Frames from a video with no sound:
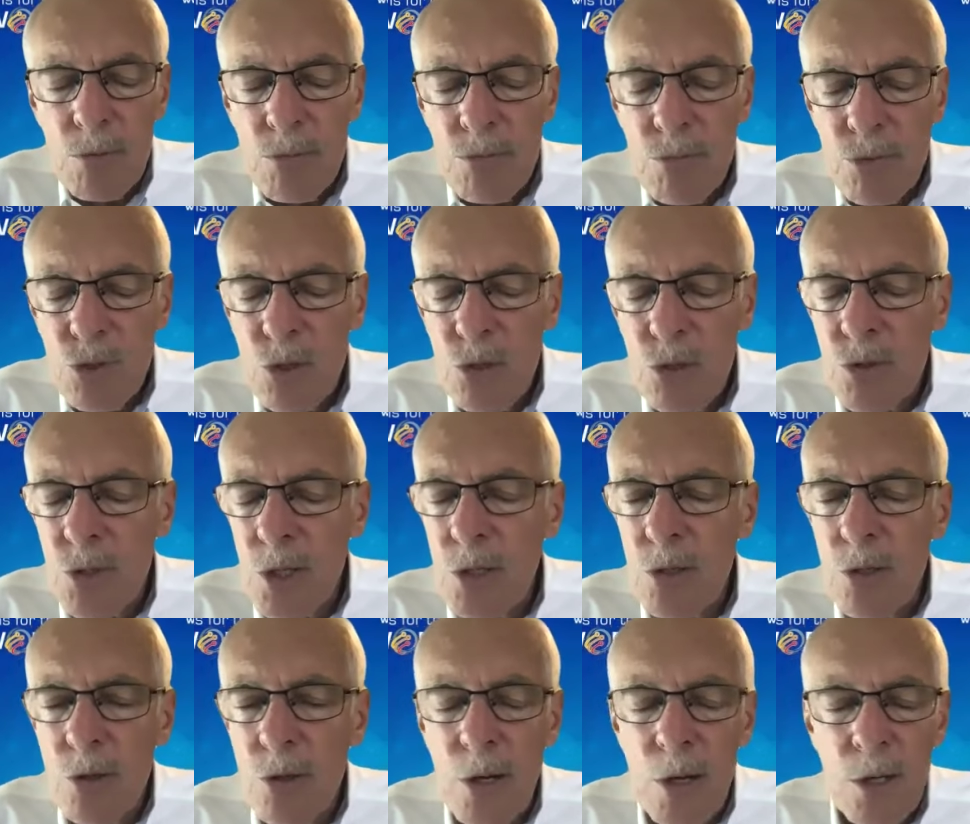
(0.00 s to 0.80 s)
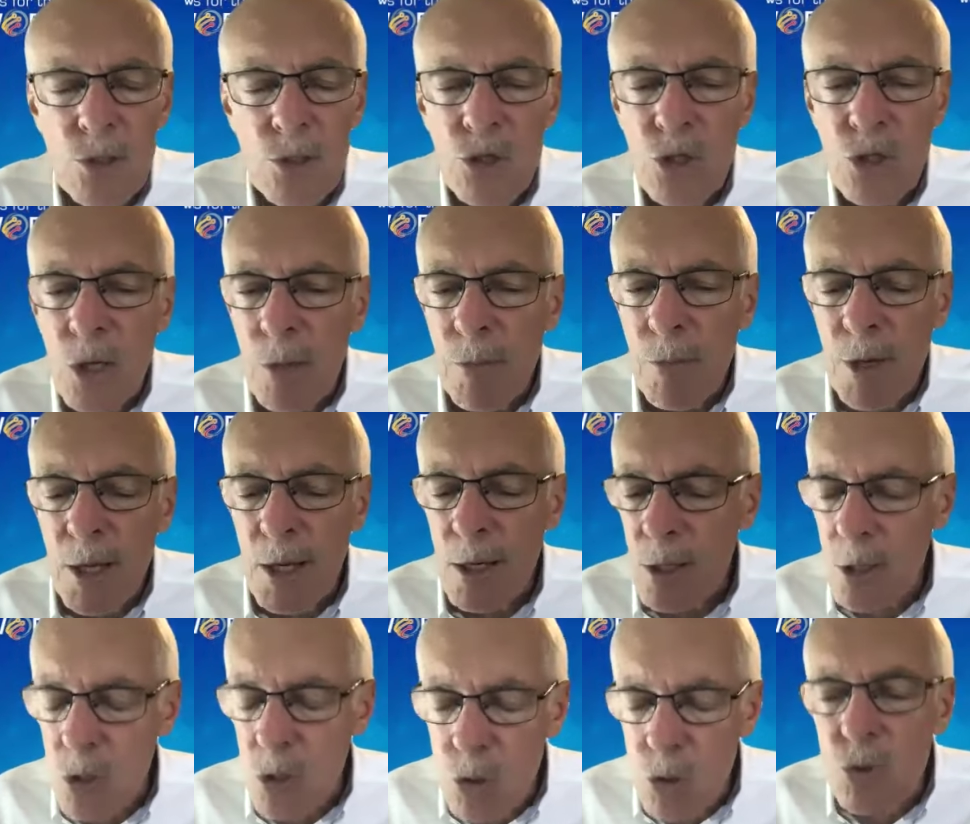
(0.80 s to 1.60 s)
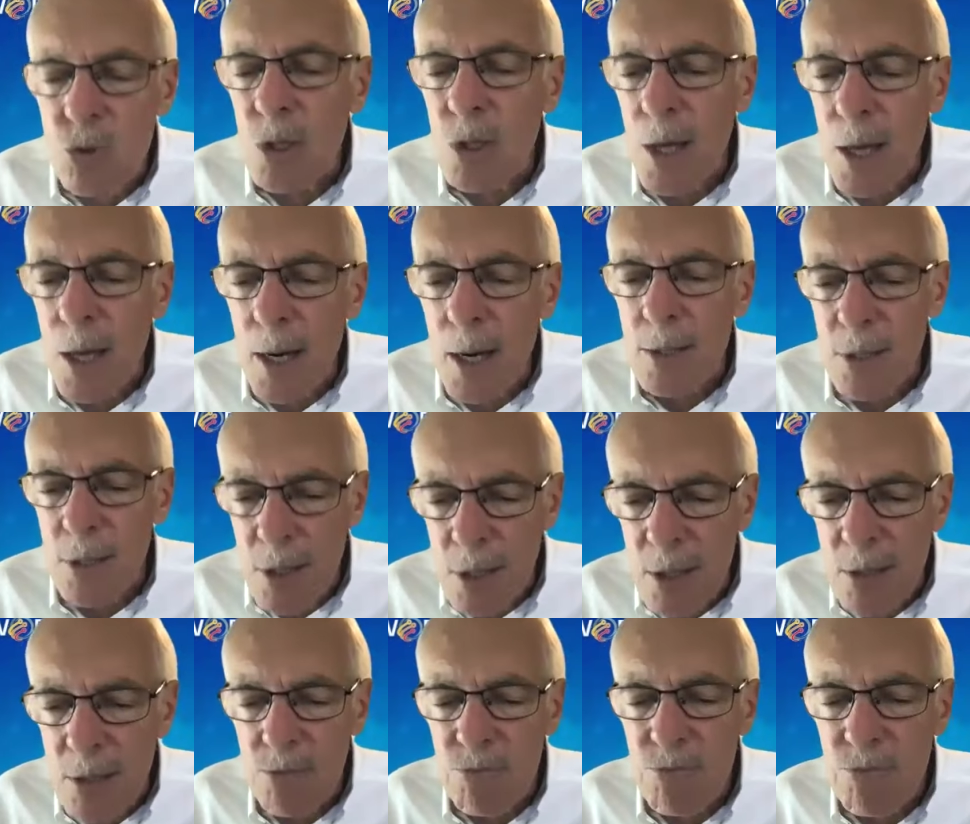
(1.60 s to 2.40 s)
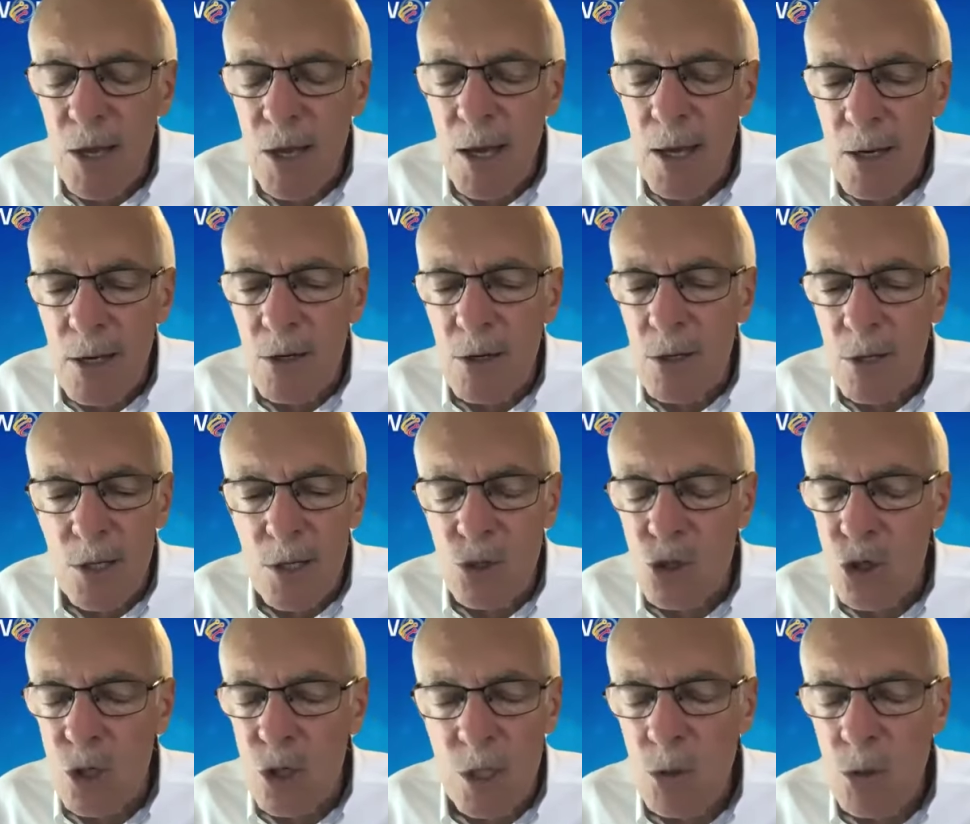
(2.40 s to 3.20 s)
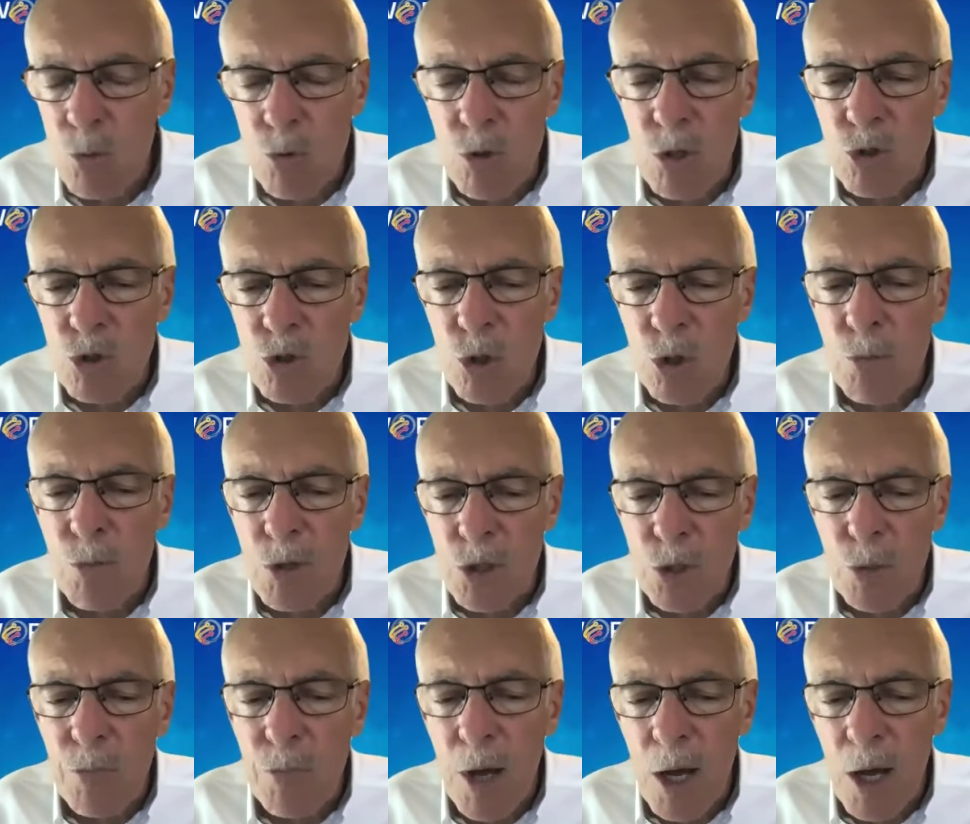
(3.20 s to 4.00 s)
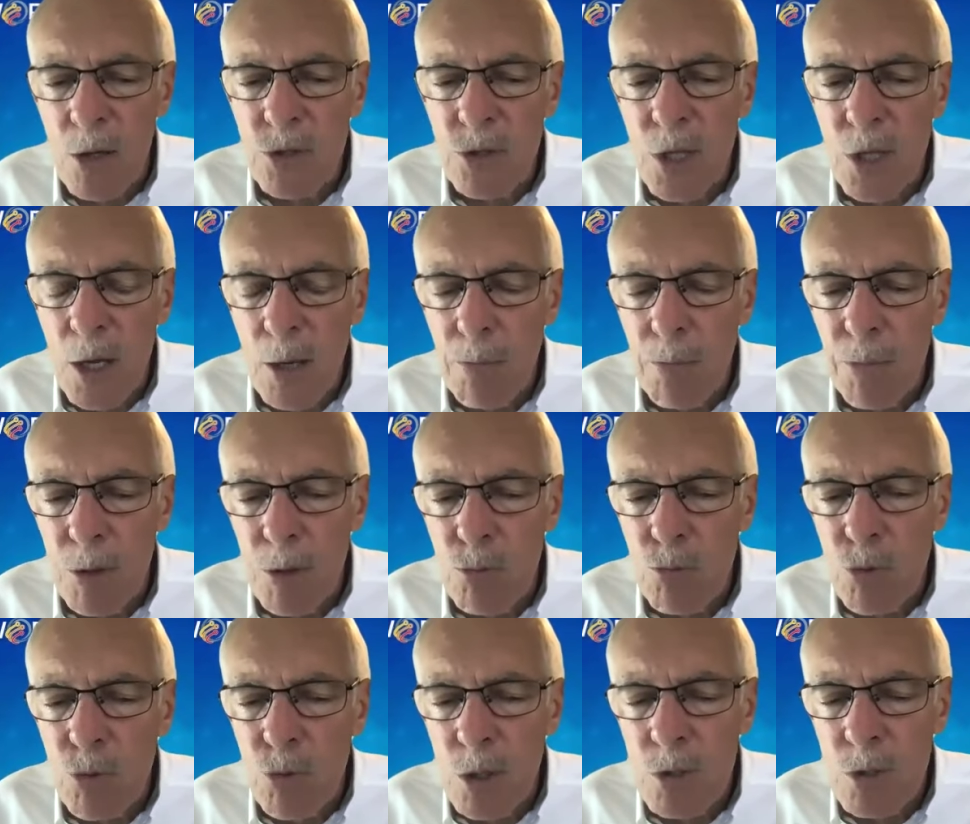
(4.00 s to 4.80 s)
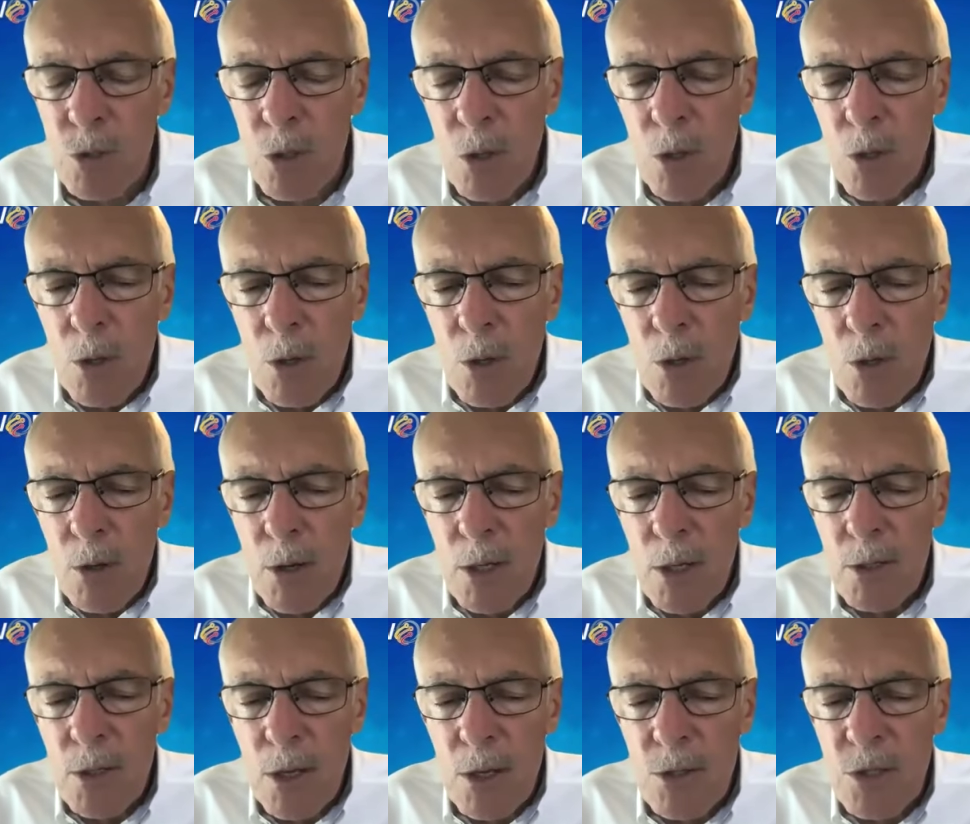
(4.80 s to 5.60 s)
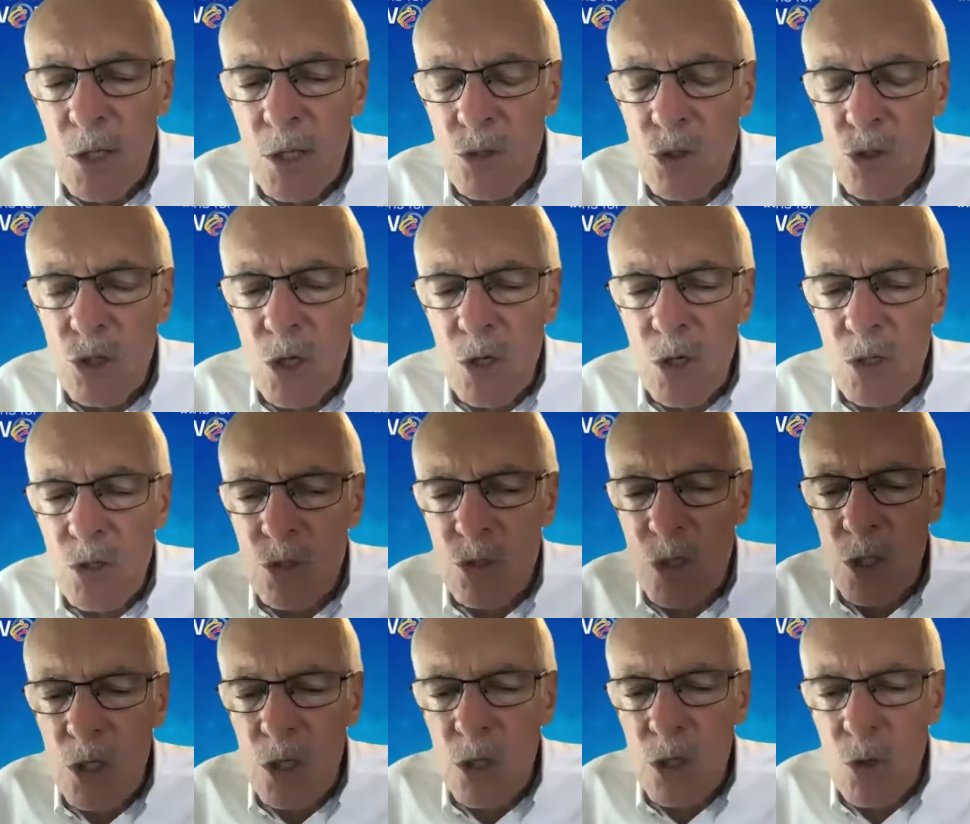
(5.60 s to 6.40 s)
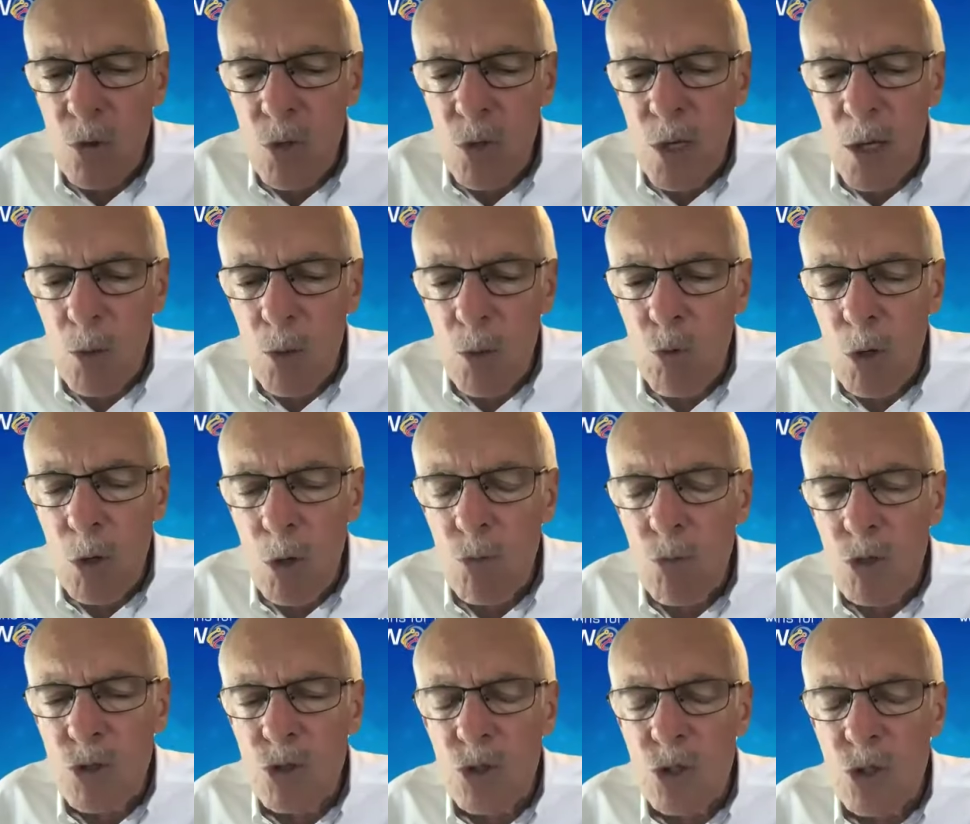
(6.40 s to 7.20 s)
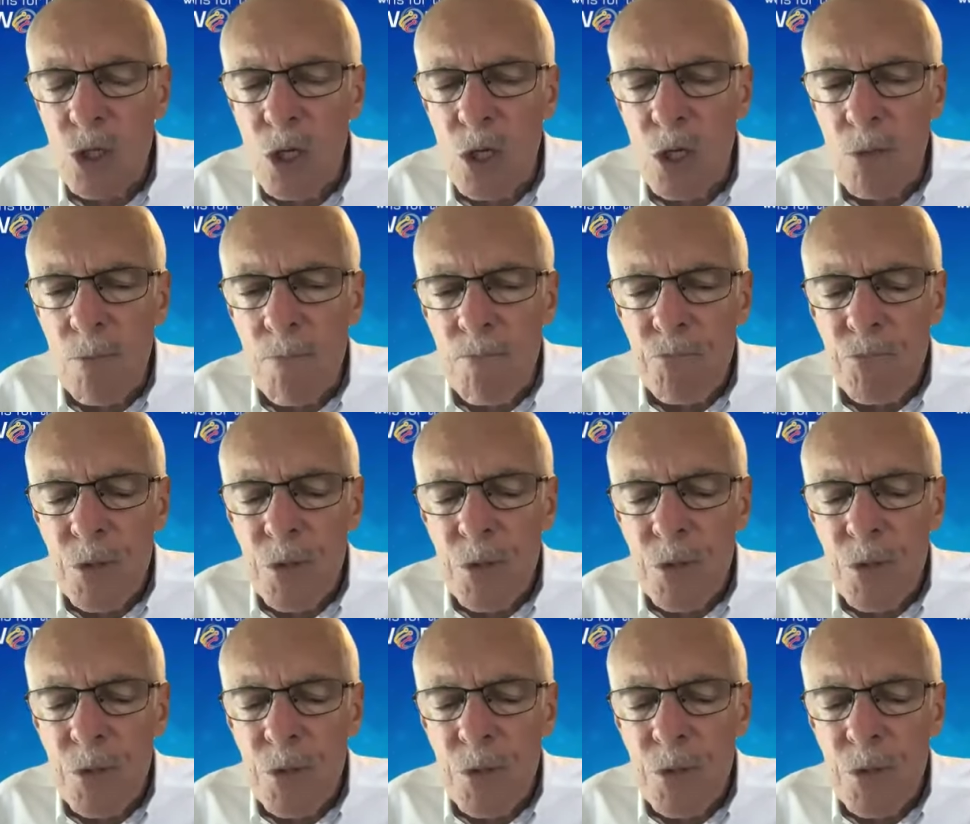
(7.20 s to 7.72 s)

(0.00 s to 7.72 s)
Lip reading: So the introduction, I mean, I knew that. I lived that introduction. I didn't worry so much about that. But what I then started thinking, okay, what was the